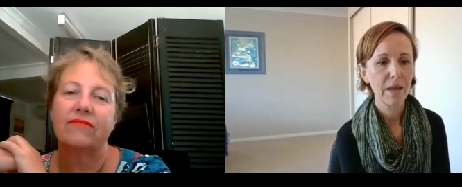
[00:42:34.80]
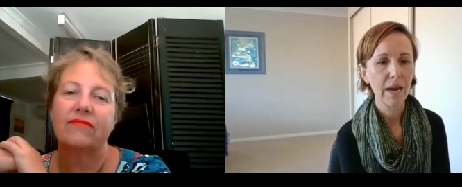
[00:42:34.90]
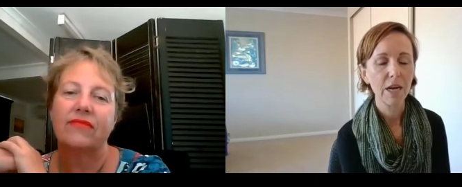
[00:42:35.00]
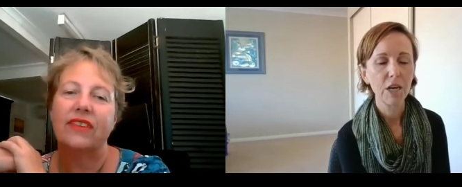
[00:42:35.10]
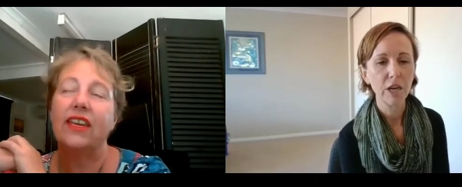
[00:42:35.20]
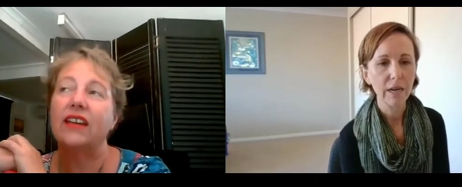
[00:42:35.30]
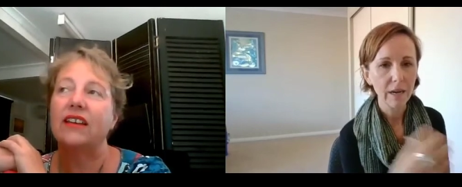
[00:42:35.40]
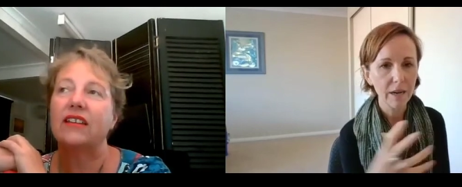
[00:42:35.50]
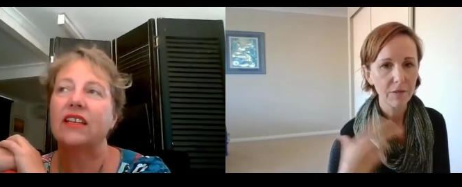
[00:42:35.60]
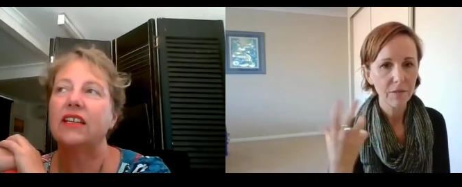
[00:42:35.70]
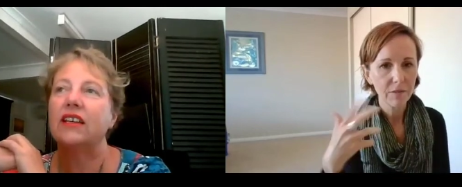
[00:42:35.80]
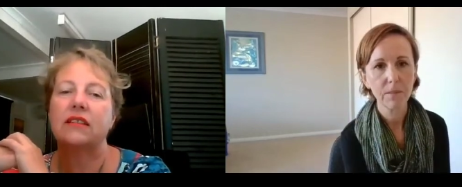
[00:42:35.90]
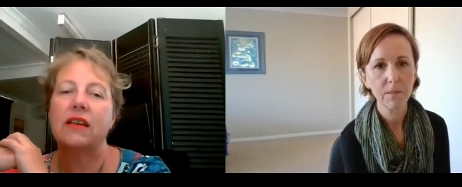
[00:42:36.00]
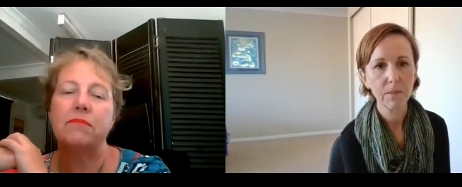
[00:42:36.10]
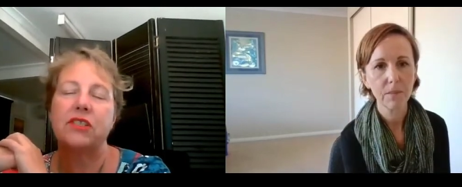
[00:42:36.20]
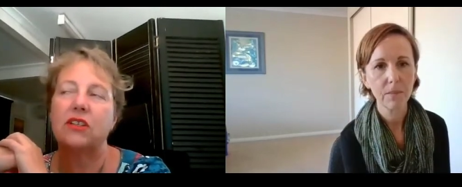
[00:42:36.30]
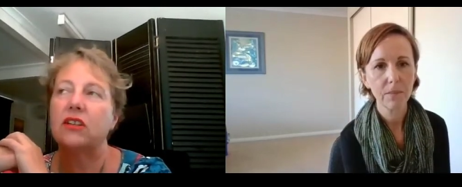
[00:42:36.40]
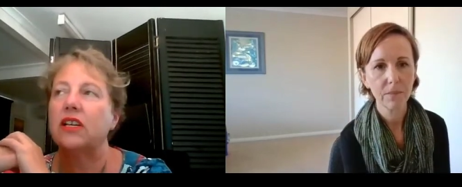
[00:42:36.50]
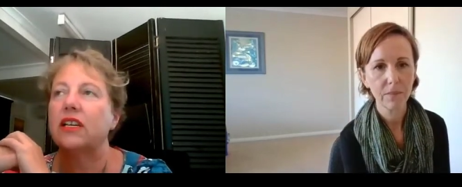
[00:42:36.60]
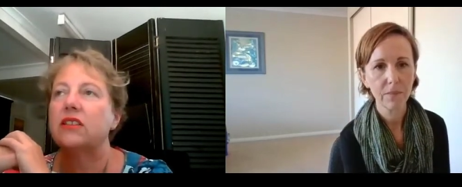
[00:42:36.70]
Speaker 1: that energy. Yeah,
Speaker 2: and
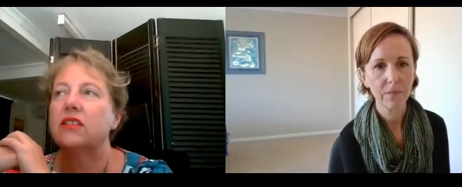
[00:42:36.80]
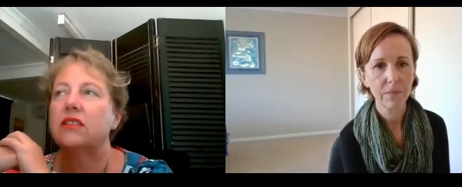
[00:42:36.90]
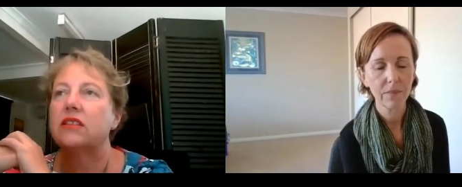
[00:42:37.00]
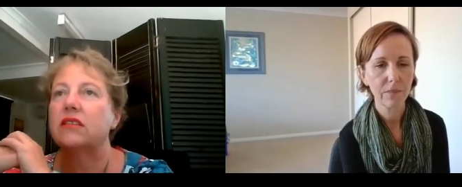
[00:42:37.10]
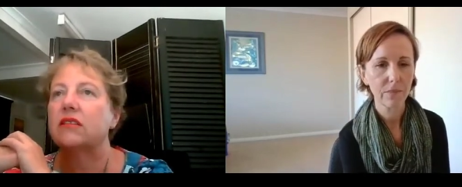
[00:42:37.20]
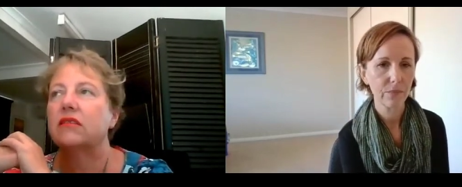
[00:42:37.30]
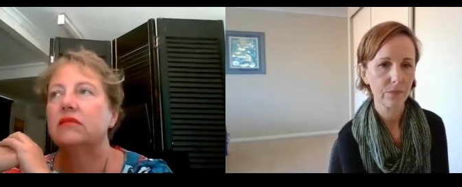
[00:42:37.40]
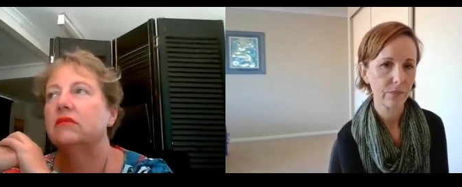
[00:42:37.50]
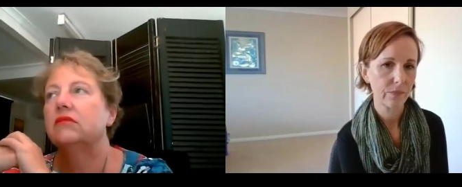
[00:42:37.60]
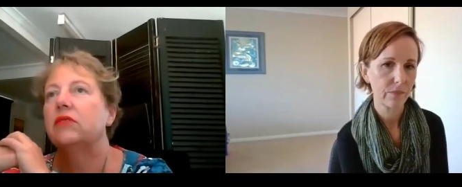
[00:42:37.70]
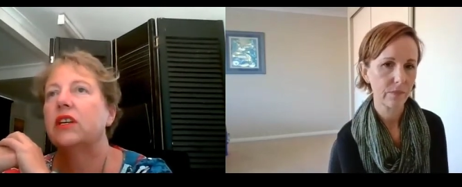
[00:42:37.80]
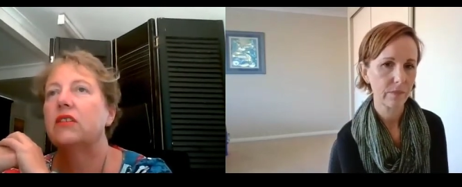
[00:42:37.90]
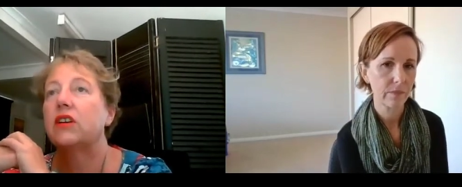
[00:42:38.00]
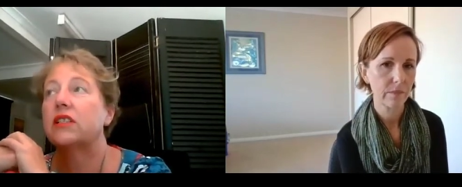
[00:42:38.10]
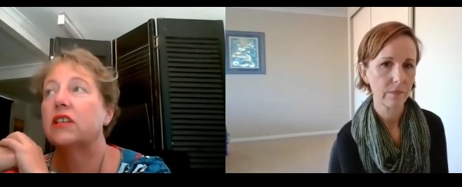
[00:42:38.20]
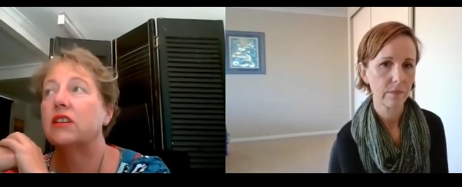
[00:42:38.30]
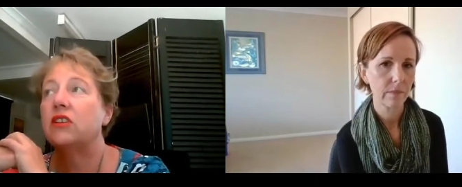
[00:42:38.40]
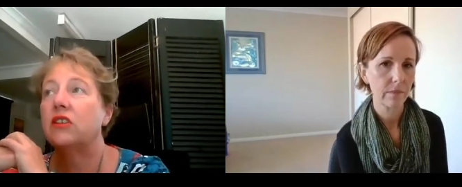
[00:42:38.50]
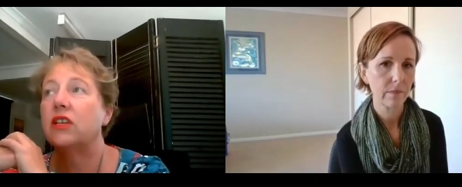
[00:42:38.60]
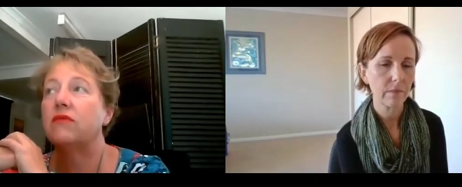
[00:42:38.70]
absolutely, and just recognizing it. You know,
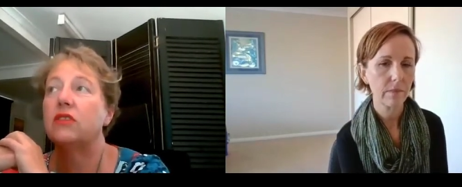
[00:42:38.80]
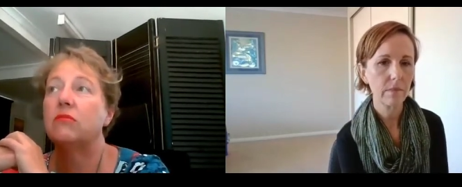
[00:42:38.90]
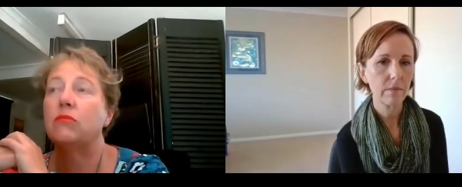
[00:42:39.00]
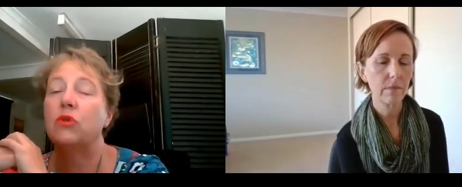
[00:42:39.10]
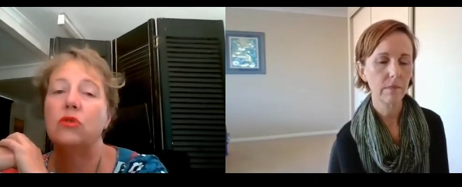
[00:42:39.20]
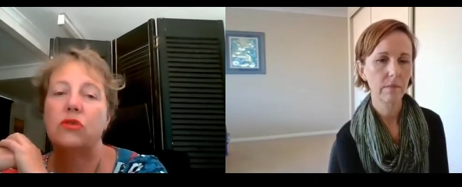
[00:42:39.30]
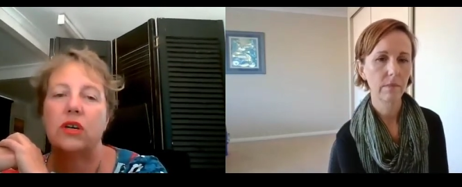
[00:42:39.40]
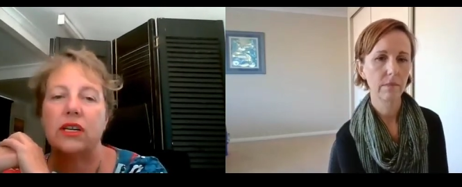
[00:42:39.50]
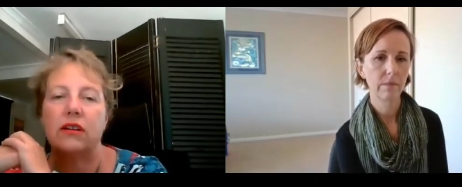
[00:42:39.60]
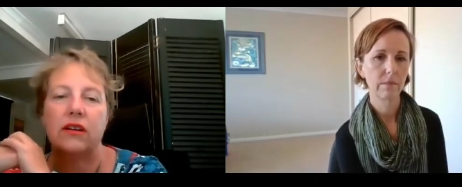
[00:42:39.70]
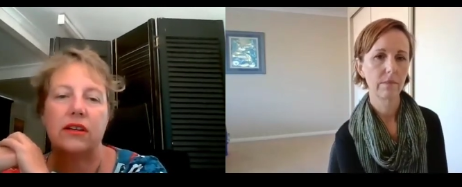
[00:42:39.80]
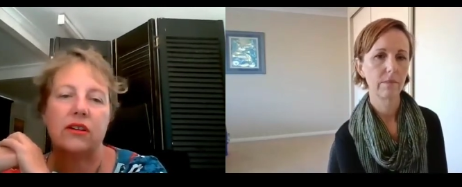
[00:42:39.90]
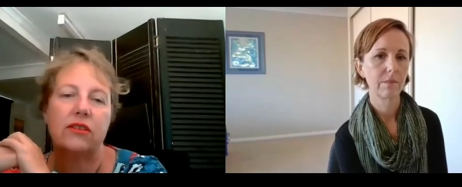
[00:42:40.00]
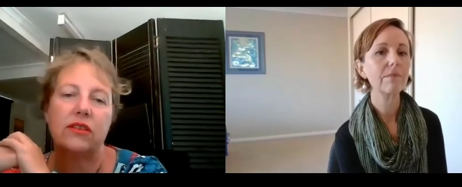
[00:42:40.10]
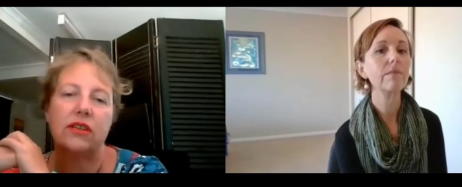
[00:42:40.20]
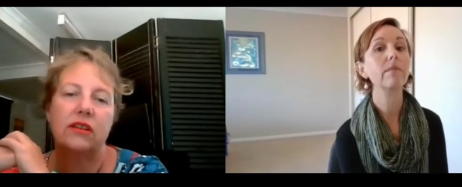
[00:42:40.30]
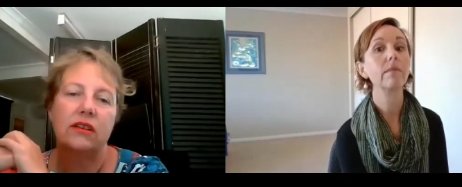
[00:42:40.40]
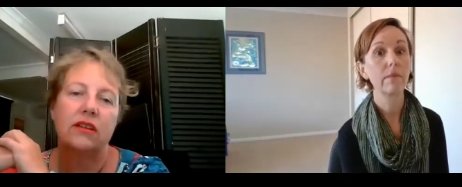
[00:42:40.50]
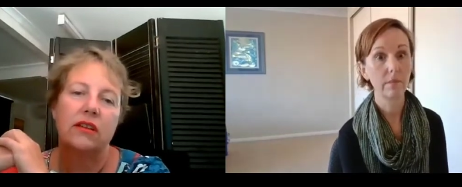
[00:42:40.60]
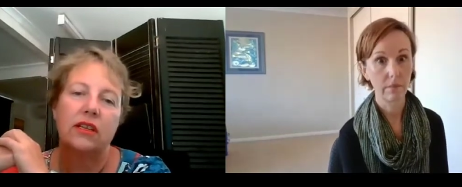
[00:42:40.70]
even the moon. I I know that
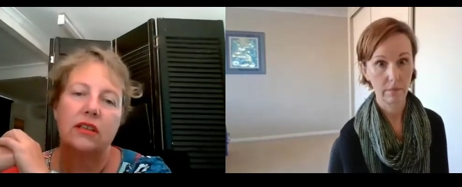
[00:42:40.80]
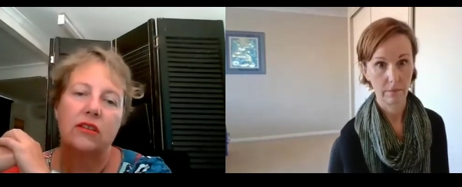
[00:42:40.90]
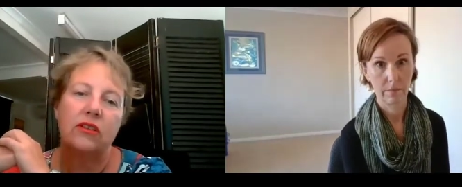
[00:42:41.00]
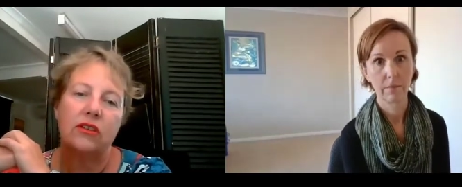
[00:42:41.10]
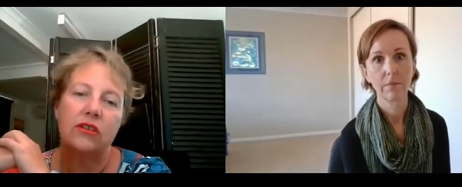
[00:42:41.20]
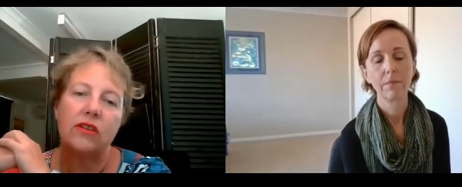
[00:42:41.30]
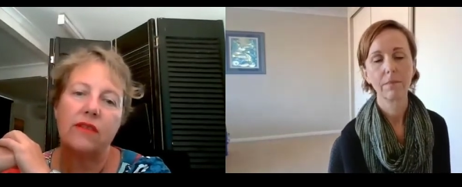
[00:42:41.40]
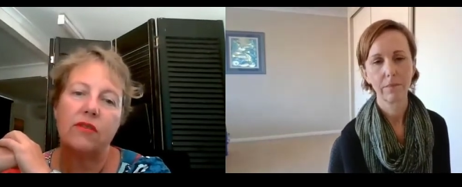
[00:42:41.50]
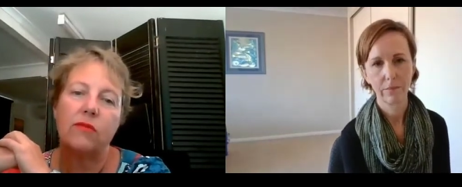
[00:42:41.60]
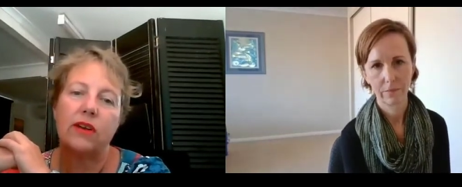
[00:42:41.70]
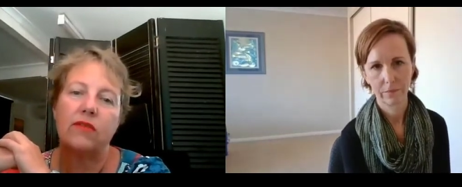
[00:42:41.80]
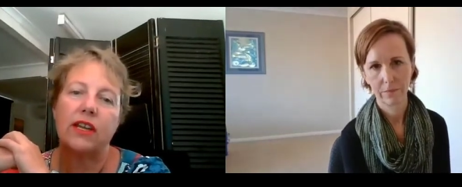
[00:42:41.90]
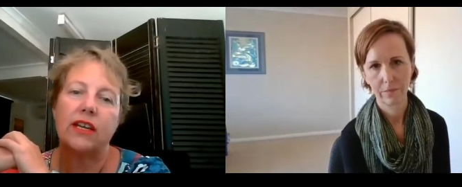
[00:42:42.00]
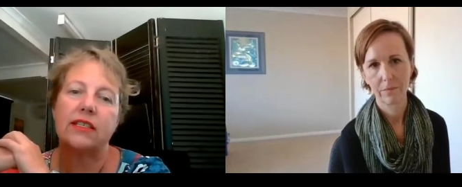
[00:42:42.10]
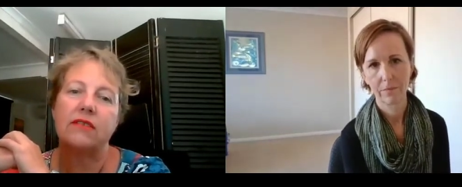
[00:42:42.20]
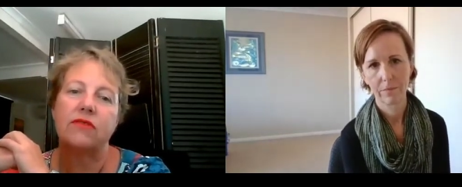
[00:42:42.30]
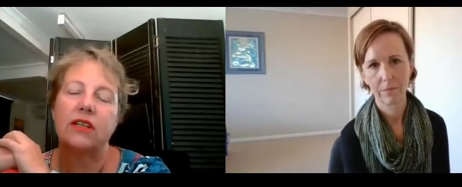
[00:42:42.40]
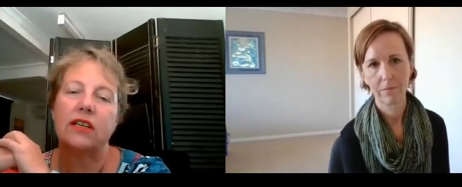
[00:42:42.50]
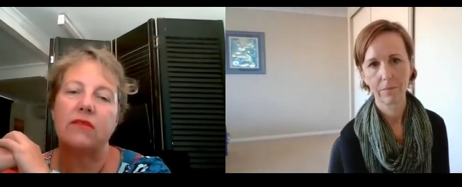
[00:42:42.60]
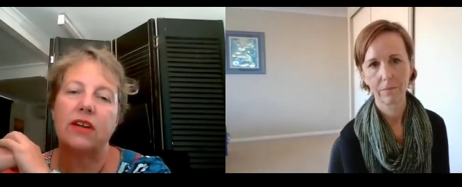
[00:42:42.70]
mm. you know everyone reacts differently
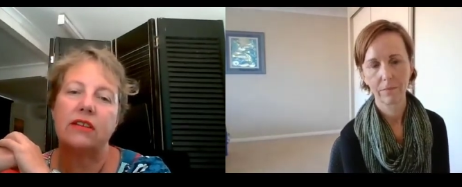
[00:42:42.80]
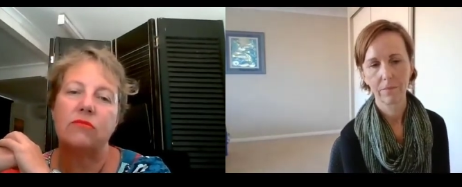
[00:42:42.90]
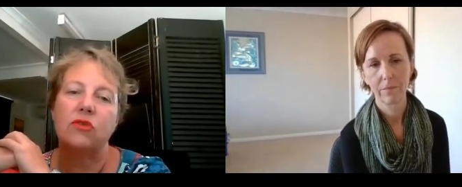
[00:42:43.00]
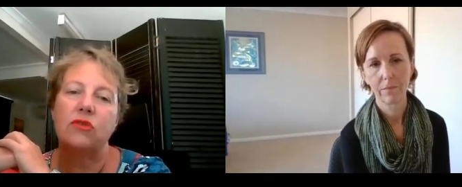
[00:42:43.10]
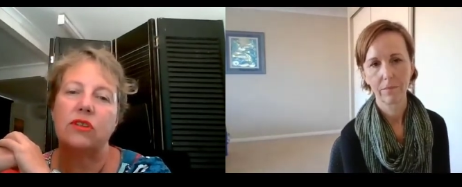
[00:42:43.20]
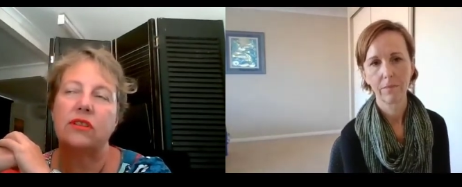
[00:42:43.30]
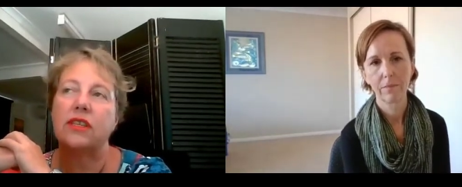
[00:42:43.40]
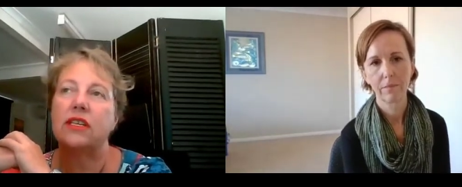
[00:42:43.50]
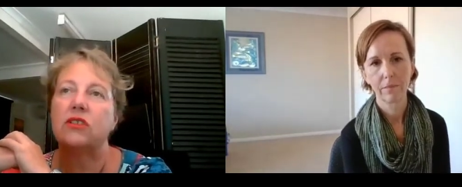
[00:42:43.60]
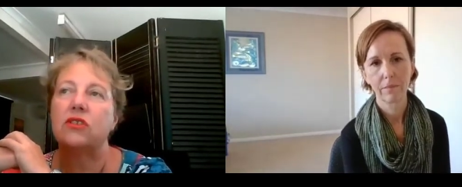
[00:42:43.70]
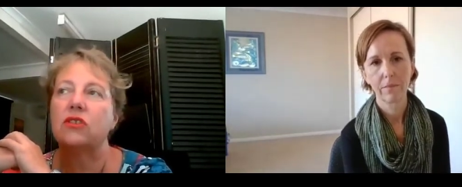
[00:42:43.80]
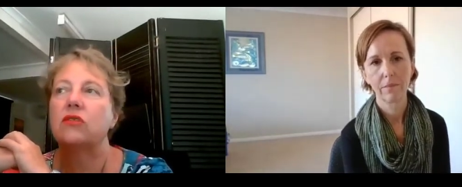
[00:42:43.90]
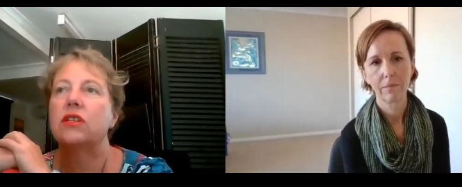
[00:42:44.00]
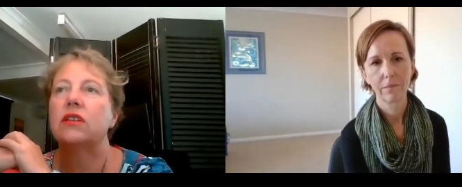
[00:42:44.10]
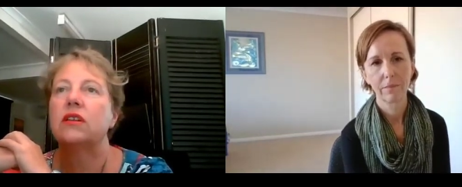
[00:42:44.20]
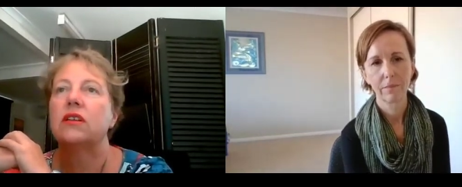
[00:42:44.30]
around a moon and things too, and